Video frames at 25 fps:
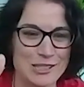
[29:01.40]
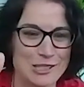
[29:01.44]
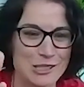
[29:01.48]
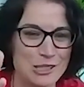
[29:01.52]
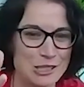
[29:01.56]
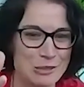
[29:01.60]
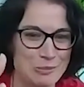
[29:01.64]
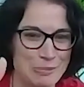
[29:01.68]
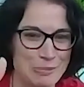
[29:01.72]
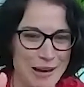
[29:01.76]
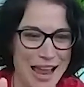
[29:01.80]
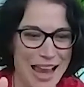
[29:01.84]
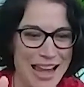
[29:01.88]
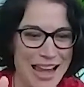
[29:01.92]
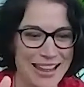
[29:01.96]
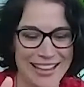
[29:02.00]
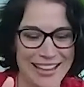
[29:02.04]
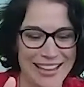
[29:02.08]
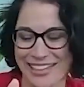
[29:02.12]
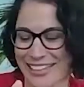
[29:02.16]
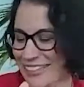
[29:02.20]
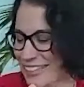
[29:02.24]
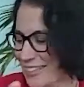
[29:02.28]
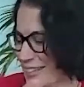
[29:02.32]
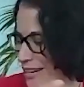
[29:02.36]
super
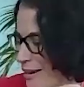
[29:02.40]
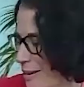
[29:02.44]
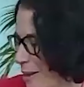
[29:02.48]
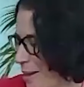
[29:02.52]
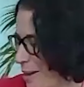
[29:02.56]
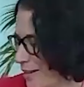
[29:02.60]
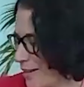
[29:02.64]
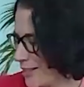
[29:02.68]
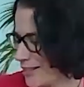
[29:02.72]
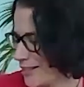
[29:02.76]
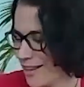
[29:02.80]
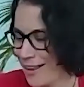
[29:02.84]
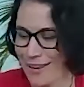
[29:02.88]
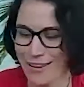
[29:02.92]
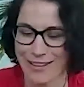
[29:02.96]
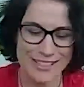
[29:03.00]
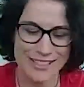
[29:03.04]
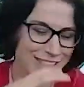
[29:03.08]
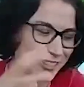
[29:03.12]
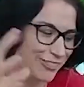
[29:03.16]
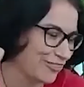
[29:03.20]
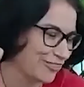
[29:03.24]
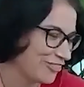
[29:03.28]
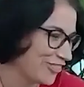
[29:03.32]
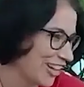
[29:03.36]
elegant. It's got
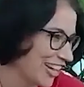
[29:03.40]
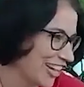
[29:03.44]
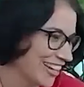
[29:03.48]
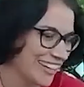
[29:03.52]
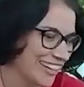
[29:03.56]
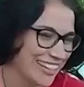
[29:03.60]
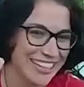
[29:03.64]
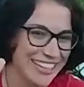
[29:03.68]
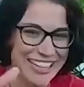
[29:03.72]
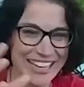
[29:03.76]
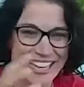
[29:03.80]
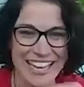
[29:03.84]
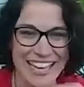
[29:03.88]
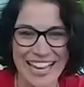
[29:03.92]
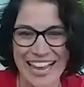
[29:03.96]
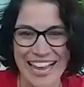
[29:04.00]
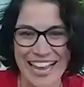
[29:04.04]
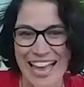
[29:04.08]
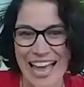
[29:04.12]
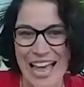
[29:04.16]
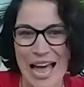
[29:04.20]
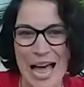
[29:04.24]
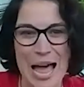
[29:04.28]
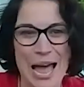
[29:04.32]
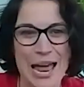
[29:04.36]
lots of fun
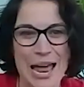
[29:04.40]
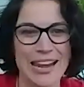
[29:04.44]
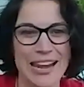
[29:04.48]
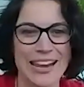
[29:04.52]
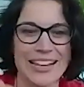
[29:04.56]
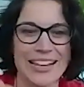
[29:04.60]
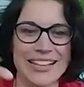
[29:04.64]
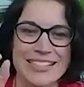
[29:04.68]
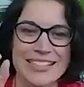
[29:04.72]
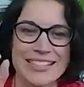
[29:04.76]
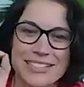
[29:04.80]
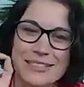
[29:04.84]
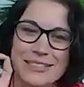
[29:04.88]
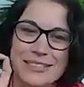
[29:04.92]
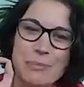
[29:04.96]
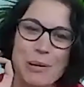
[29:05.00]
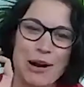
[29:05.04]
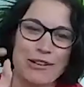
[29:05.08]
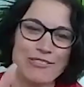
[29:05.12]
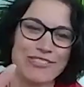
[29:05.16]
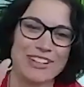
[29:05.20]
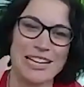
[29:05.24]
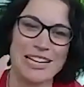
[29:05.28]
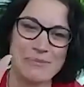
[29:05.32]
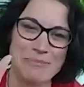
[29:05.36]
and it's
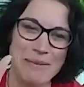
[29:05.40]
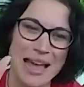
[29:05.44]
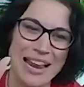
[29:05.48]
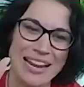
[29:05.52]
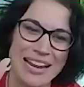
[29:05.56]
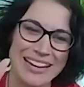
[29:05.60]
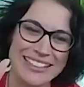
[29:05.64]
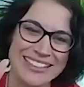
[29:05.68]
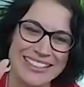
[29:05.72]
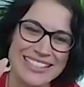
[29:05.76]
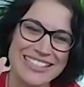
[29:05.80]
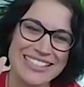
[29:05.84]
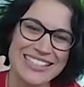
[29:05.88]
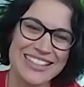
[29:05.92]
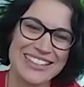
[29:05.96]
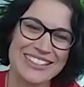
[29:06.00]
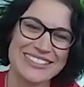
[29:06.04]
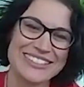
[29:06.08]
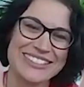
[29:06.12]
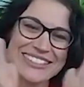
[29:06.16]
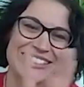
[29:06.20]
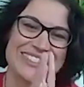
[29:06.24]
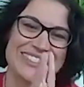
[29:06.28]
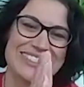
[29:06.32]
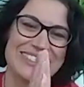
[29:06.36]
perfectly balanced. So
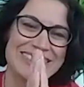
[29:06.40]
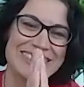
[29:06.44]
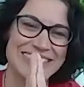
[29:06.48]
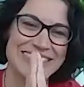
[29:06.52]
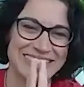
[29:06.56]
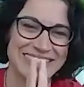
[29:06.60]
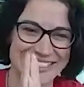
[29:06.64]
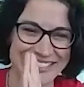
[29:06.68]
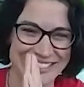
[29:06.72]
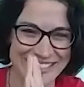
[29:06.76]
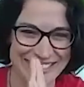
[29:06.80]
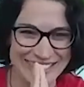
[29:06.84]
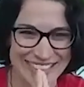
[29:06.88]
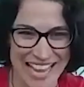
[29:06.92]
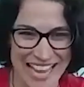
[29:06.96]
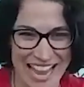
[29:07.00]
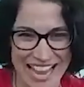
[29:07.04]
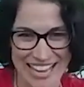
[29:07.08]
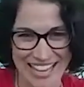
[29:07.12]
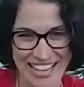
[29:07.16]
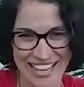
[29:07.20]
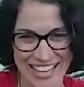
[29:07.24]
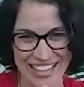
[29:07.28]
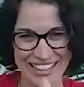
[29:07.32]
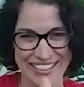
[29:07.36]

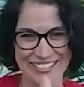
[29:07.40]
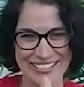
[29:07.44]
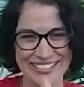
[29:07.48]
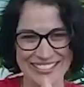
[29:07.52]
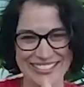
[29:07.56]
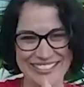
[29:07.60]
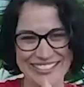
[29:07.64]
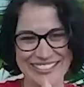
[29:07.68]
thank you.